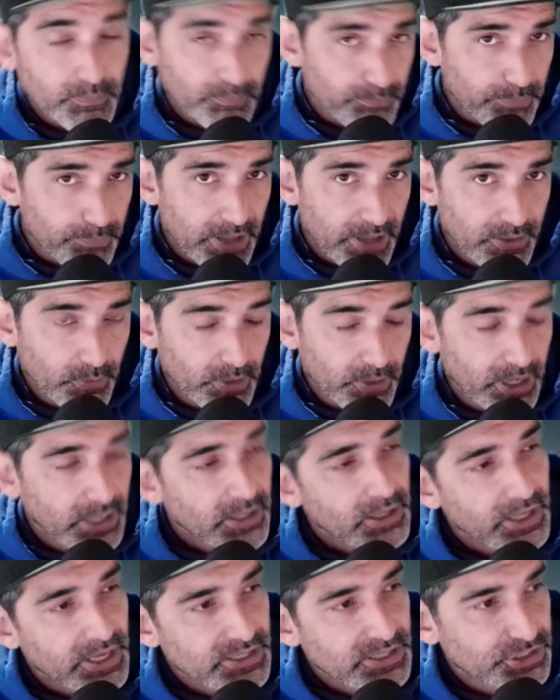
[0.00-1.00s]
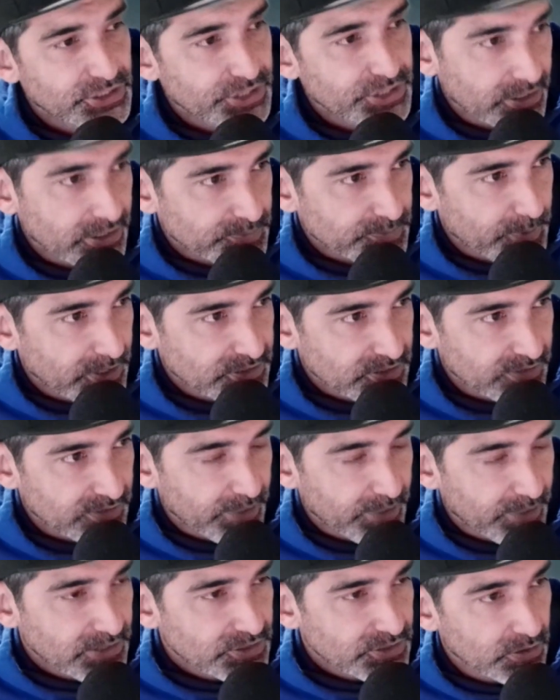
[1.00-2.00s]
by the way, is a channel sponsor of
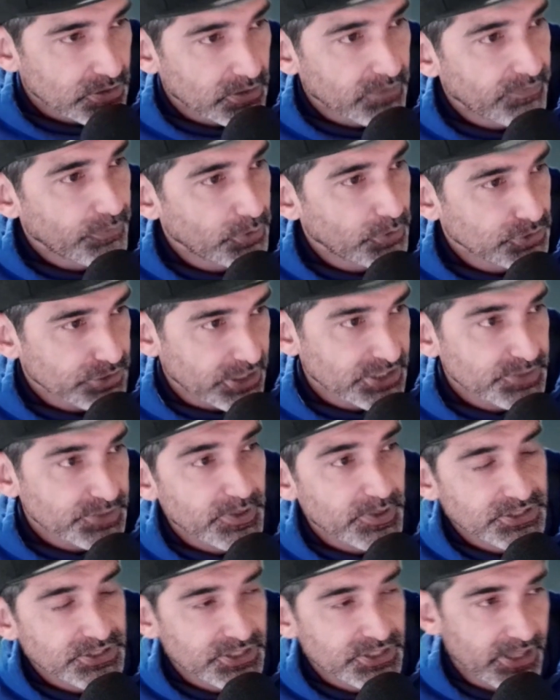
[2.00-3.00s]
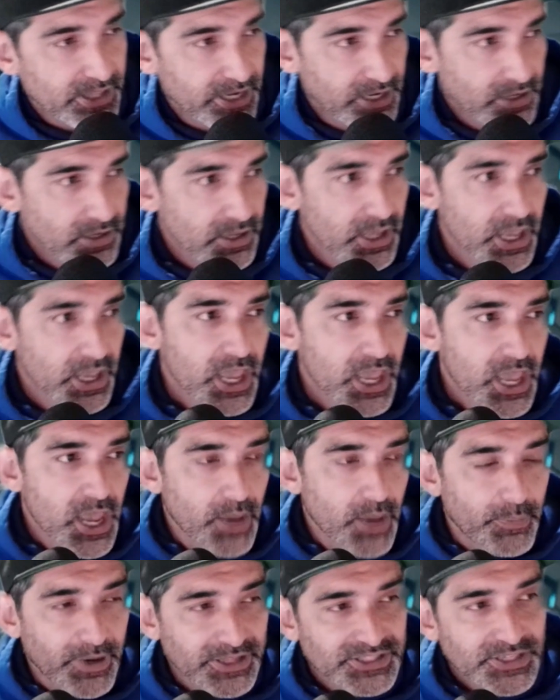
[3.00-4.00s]
mine, so full transparency there.
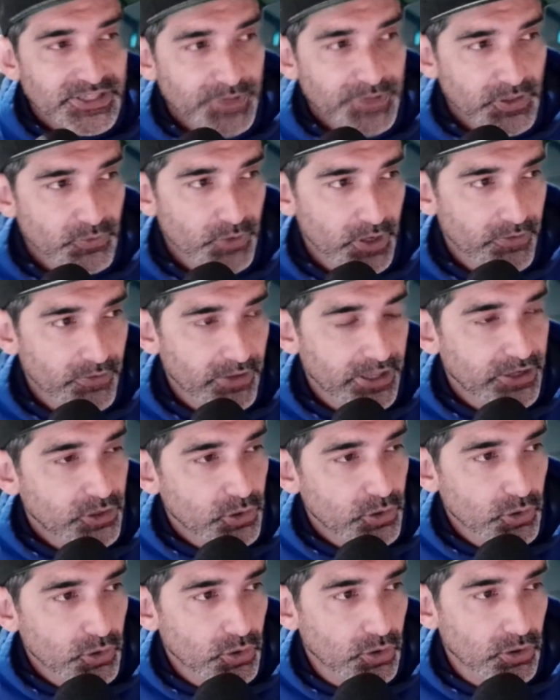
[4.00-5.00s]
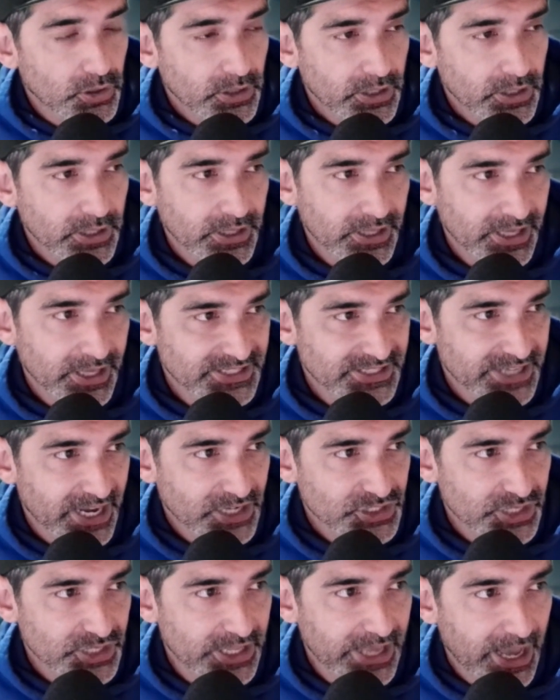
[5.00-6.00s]
But something really, really cool is
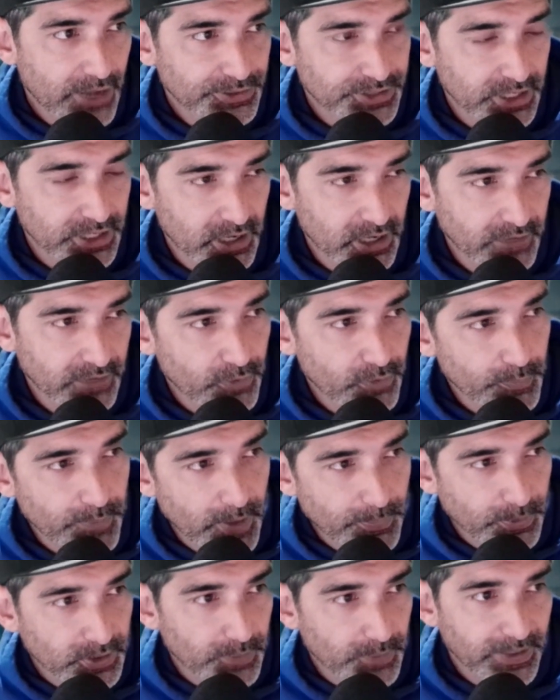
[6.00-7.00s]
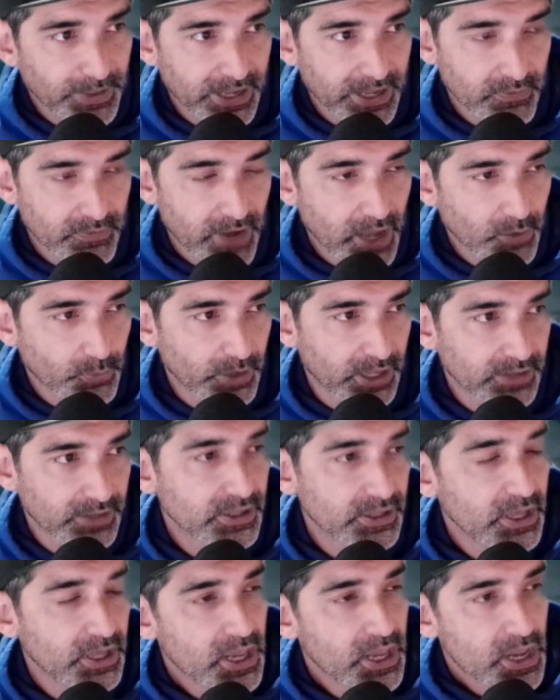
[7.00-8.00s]
actually out there for people to play around with
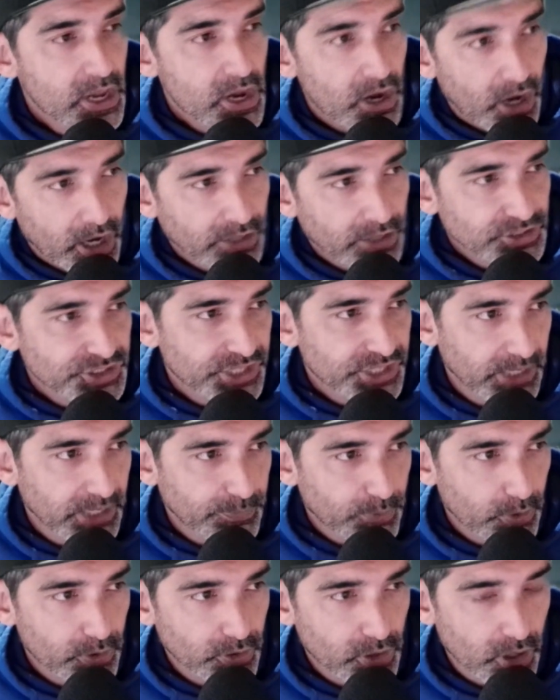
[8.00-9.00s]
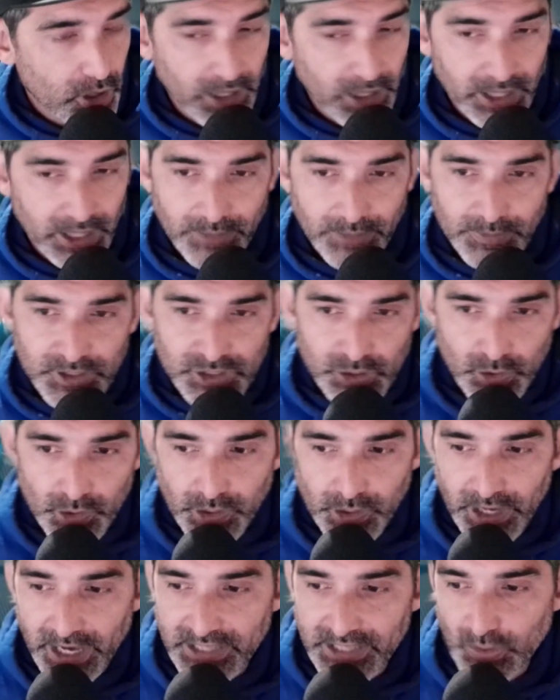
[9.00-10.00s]
on Shade Protocol. And let me show you
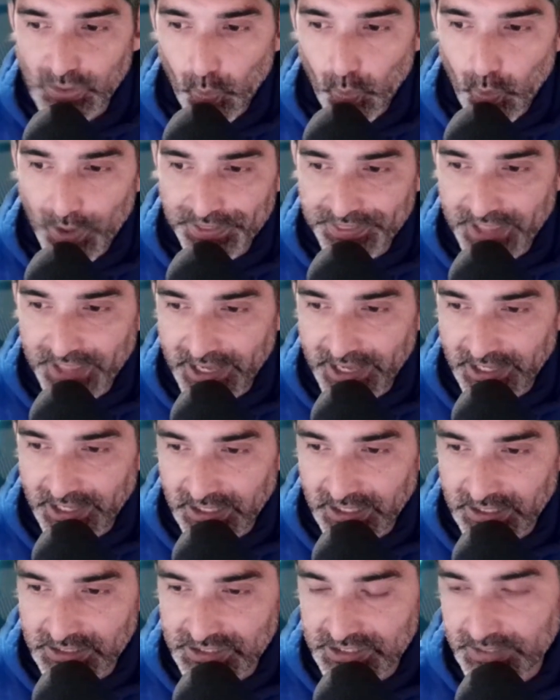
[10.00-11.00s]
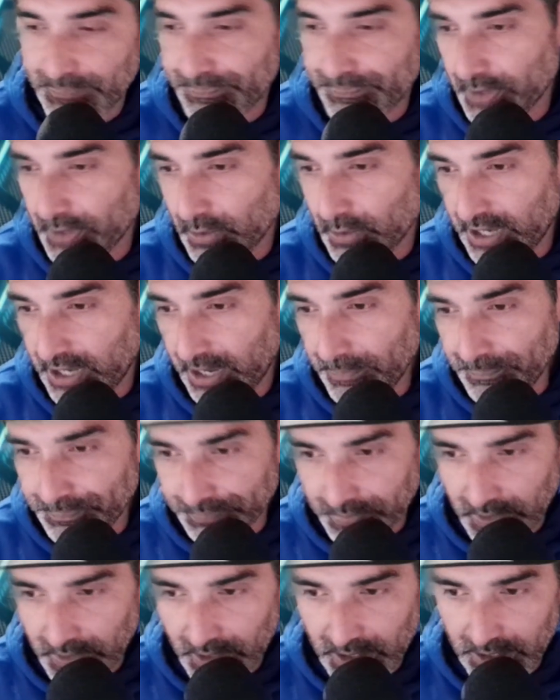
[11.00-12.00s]
guys what that is, okay?
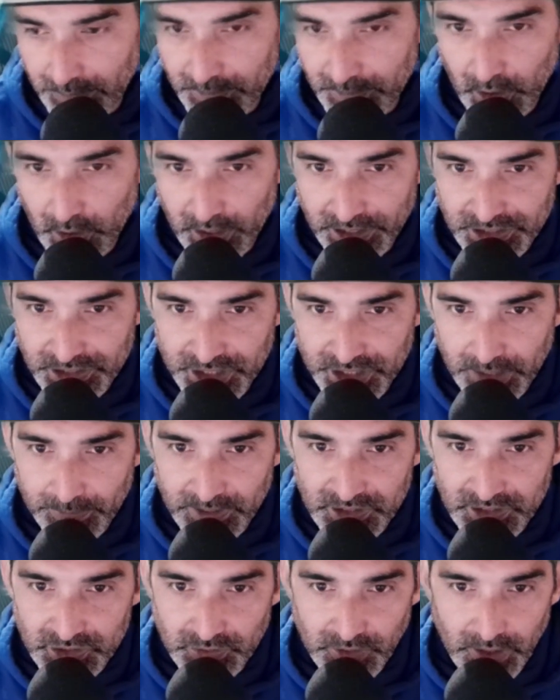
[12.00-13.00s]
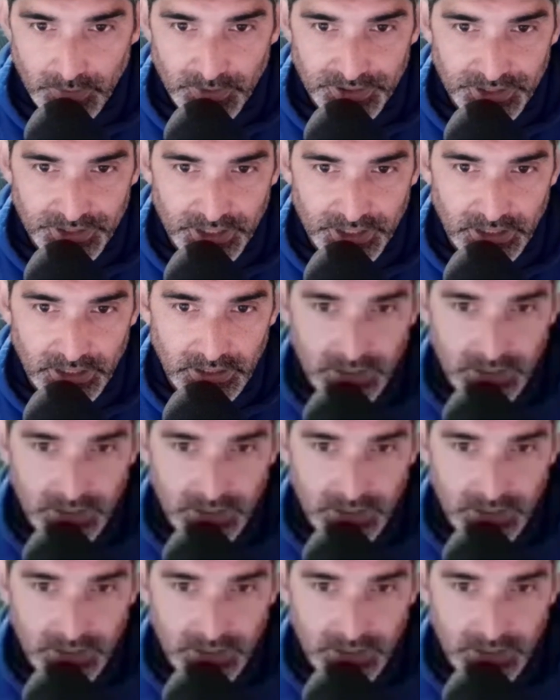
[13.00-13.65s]
Let me go ahead and share my screen with you.